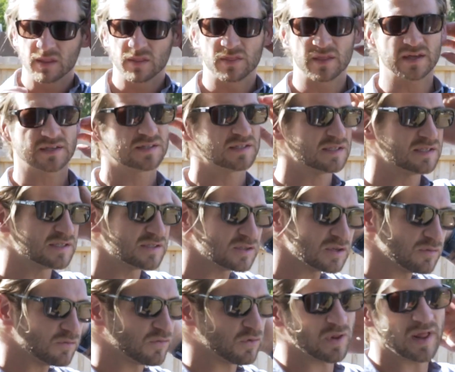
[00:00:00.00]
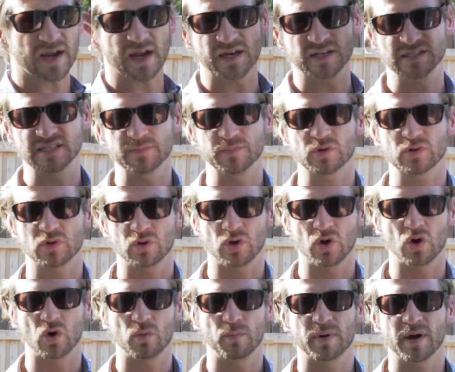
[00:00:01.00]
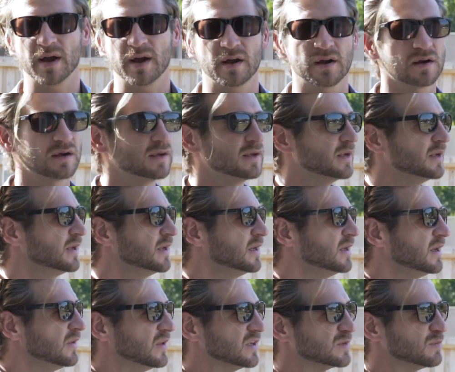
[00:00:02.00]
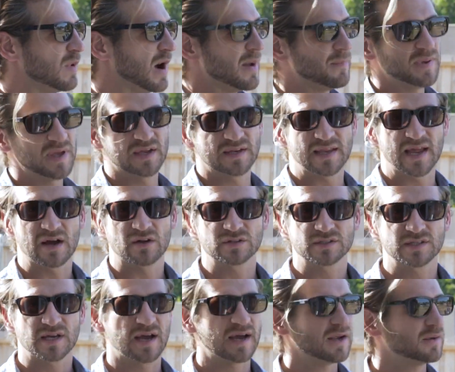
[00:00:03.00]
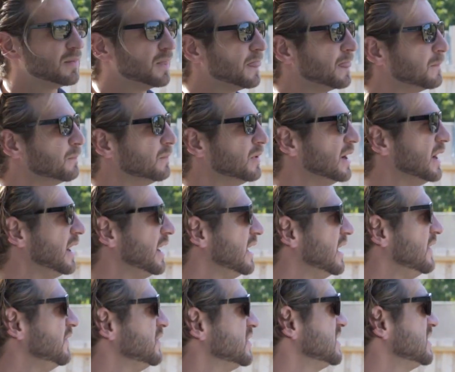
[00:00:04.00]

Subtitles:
this is for like a typical home buyer. This might be a downside, but if you